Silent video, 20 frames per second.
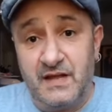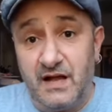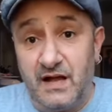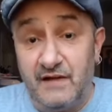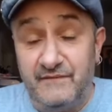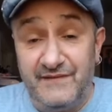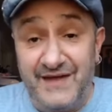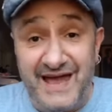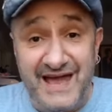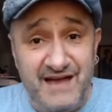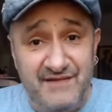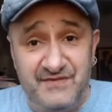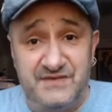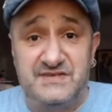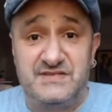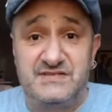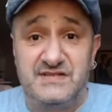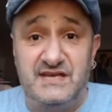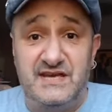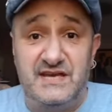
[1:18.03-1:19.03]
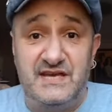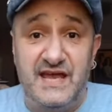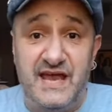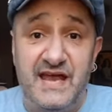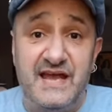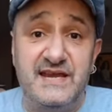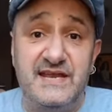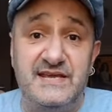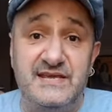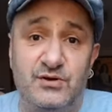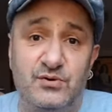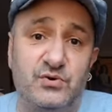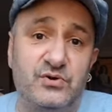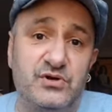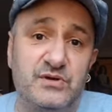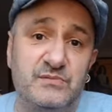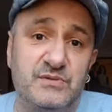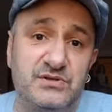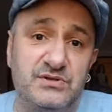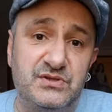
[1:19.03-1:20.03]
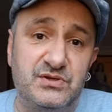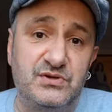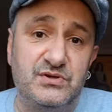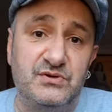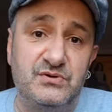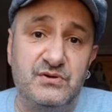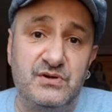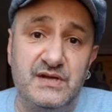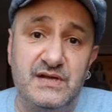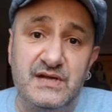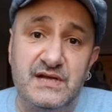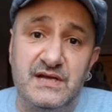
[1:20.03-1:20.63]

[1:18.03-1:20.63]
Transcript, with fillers: I've ever seen any cornerman do.